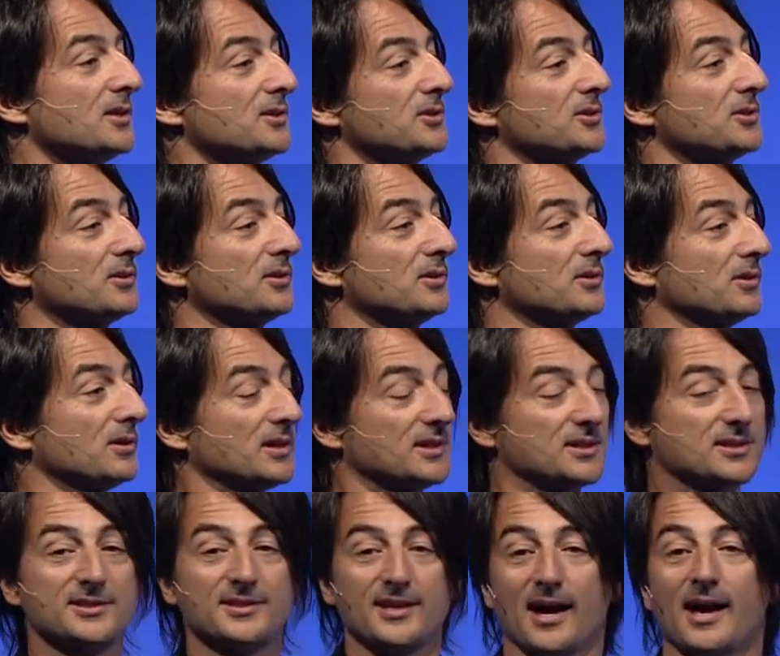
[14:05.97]
to
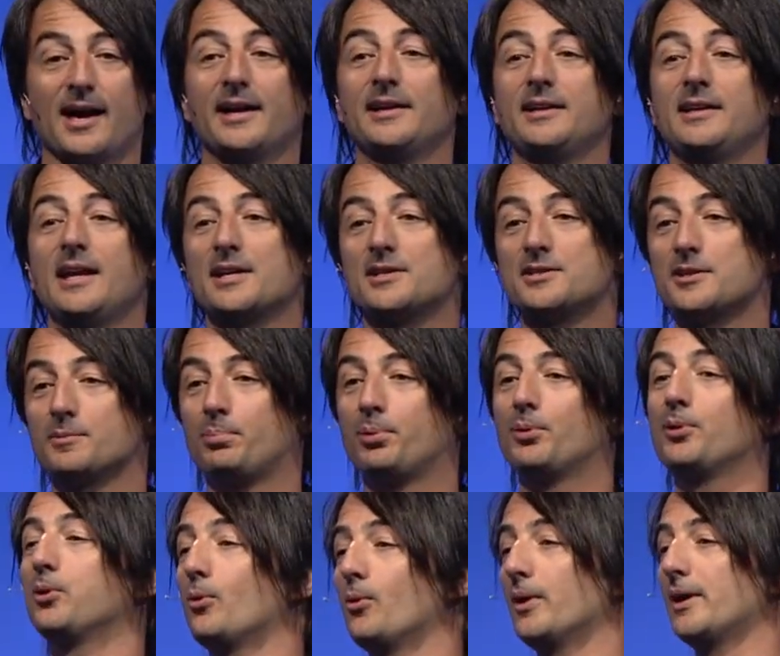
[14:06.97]
sign and
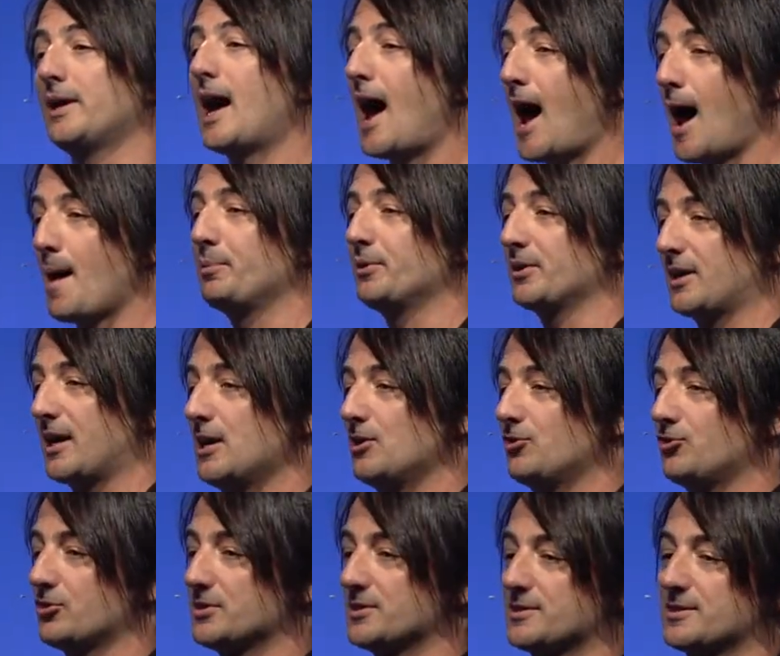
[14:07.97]
deploy
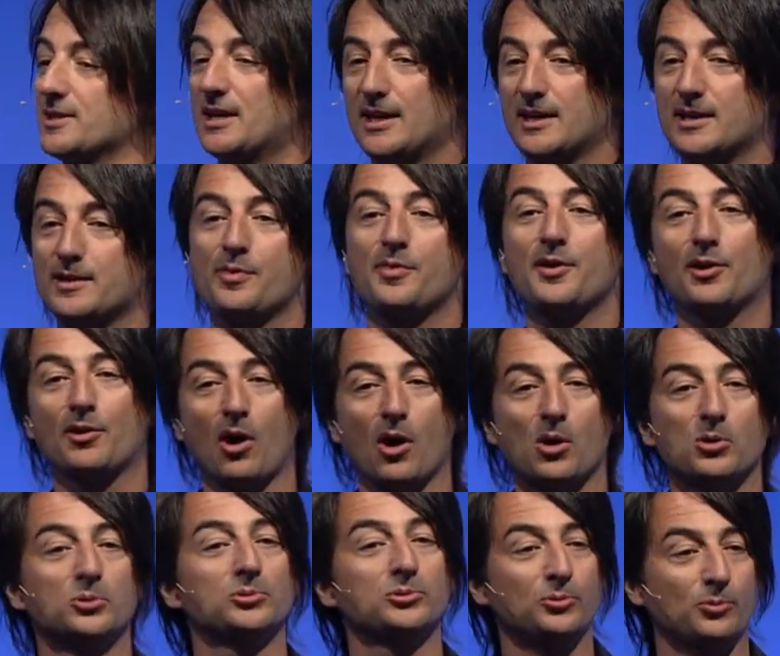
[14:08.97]
applications in their
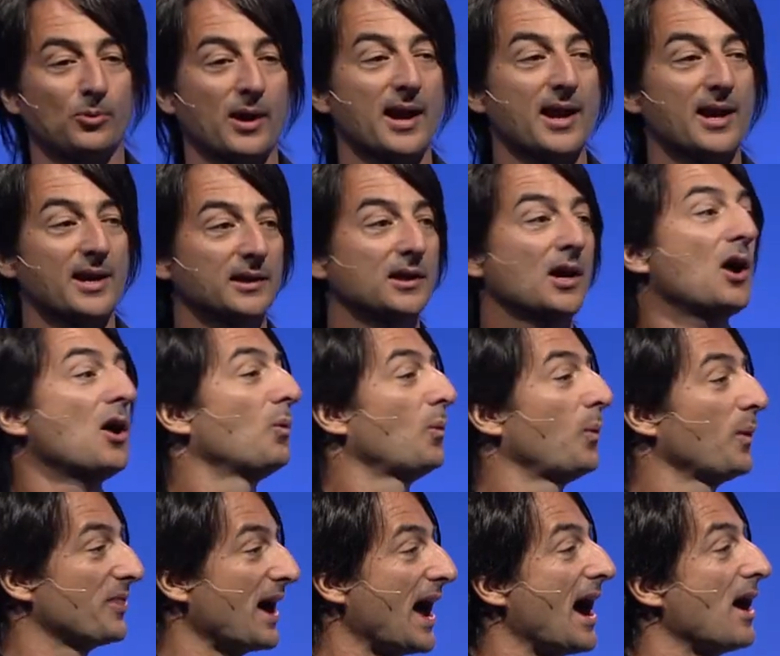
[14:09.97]
own way
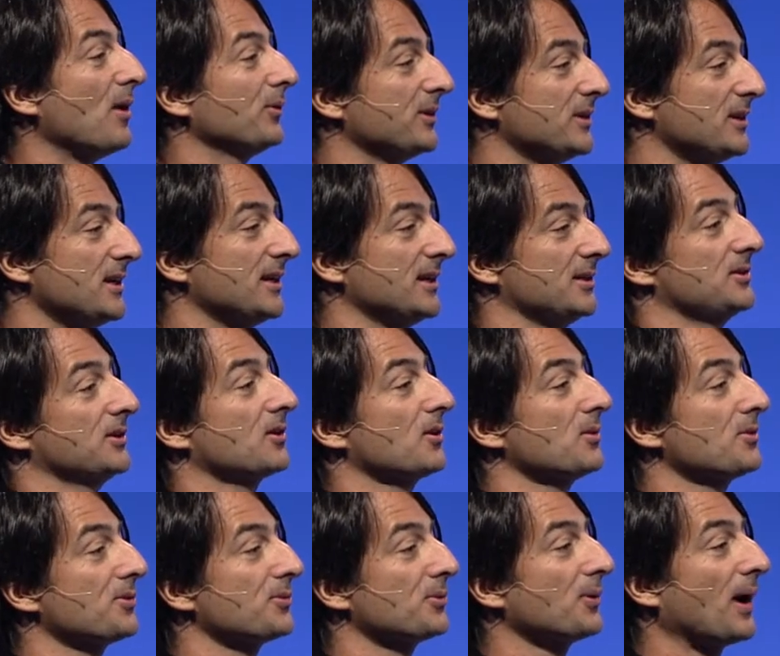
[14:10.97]
without needing to
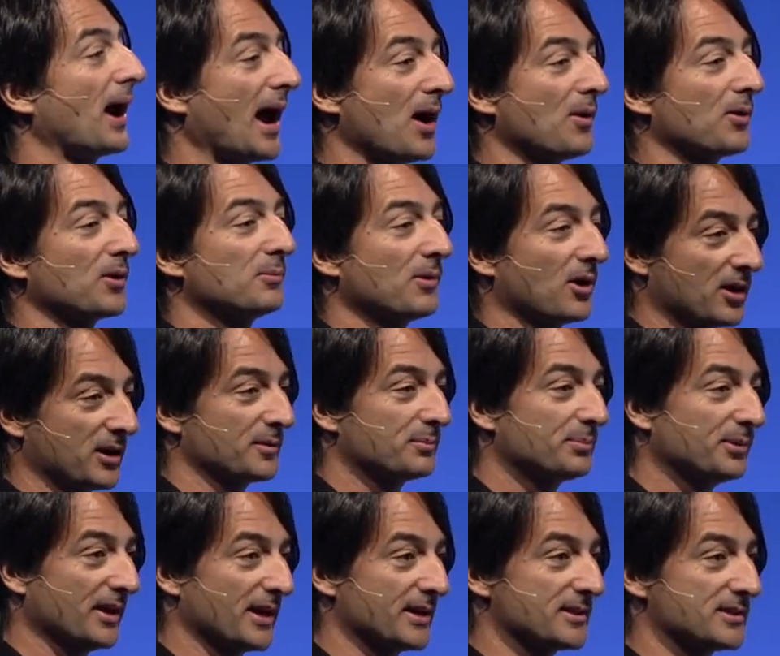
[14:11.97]
go through our
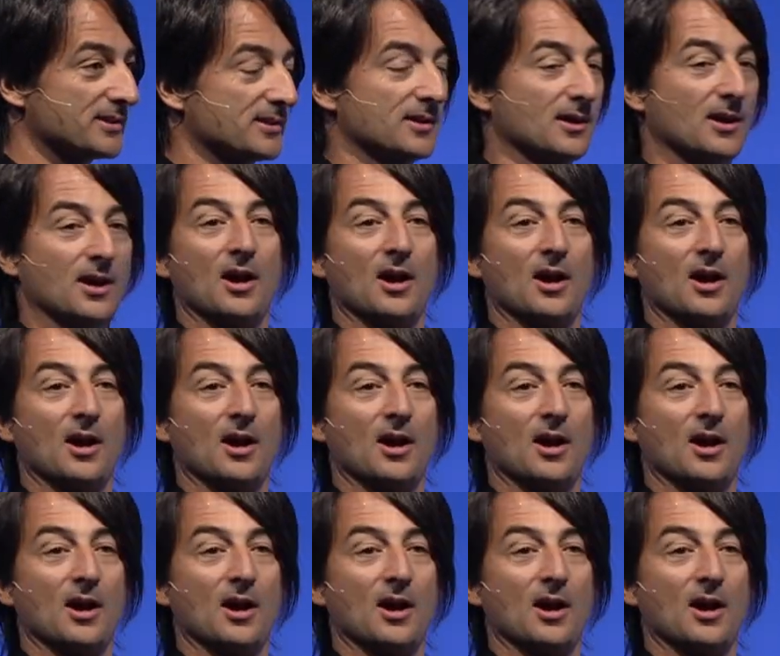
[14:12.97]
marketplace.